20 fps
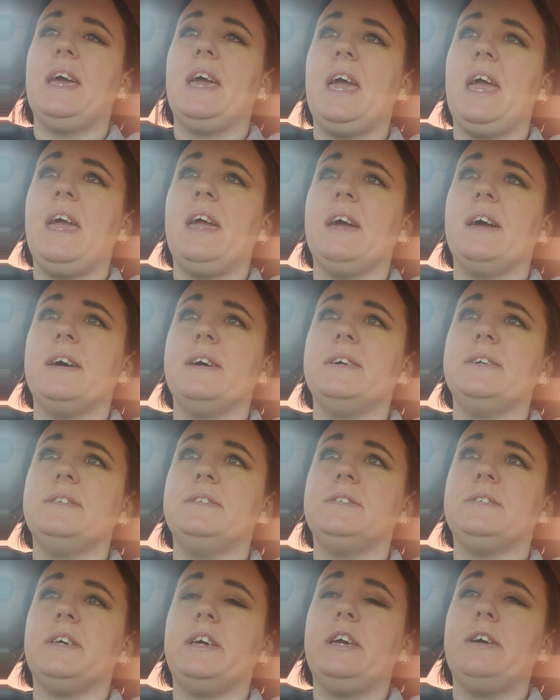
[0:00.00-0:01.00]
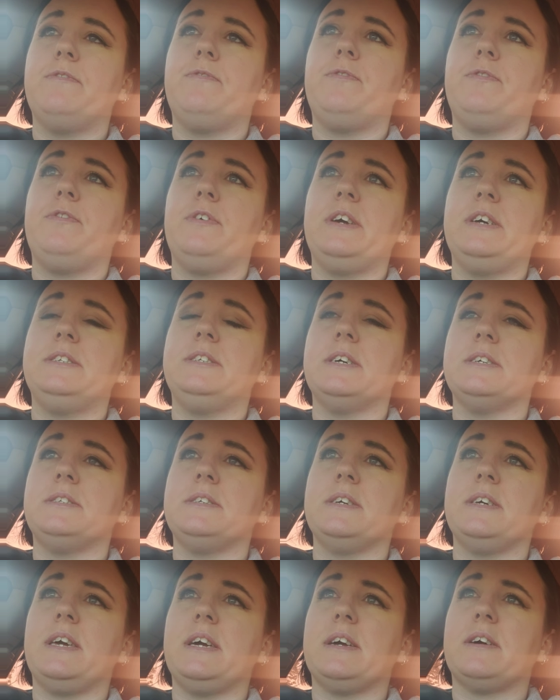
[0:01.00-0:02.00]
And if it
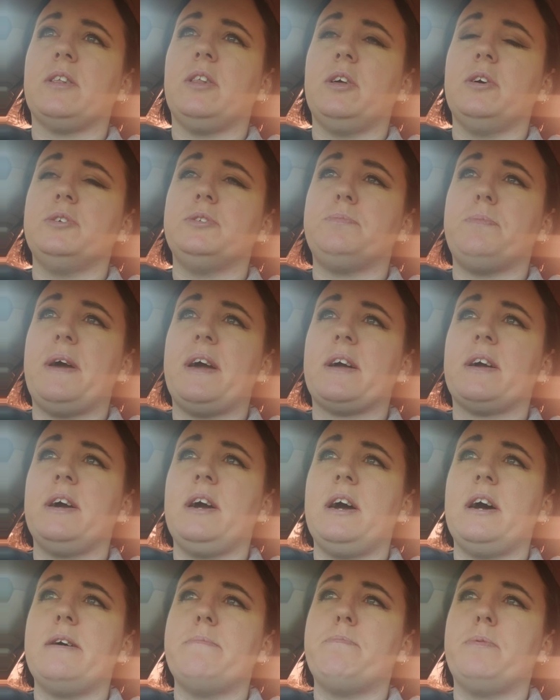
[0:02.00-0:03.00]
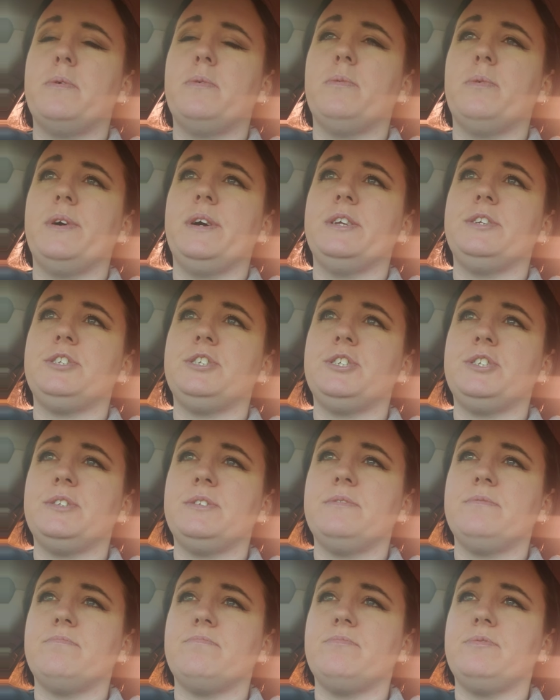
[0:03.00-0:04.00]
doesn't get closed back up, which
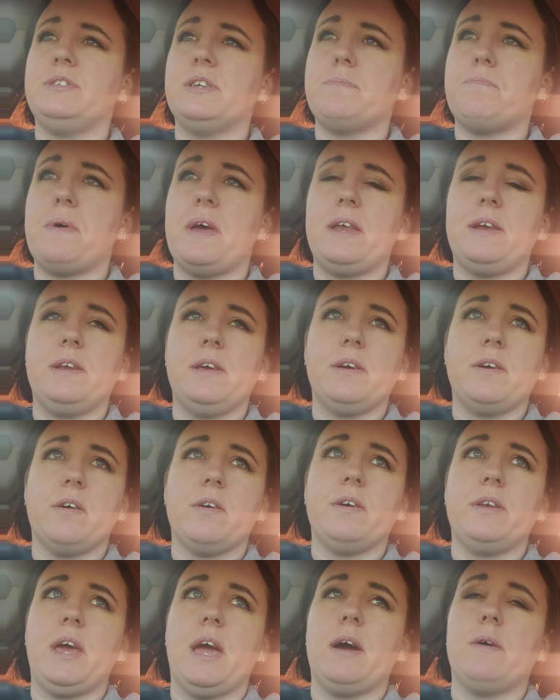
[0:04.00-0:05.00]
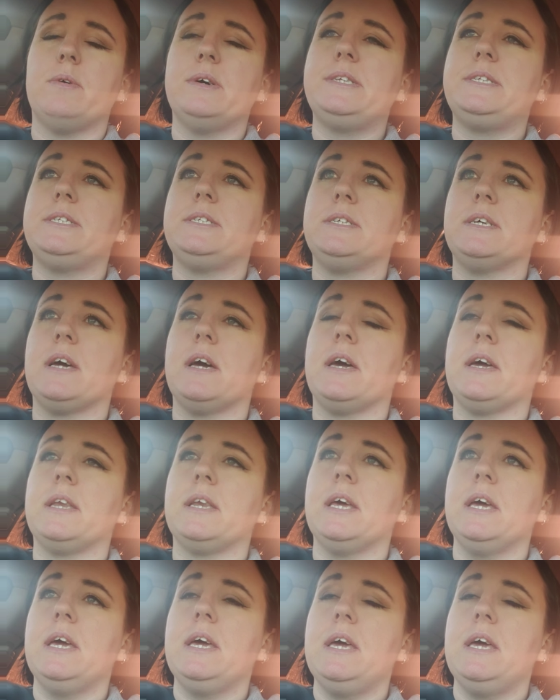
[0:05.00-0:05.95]
depending on how it's done,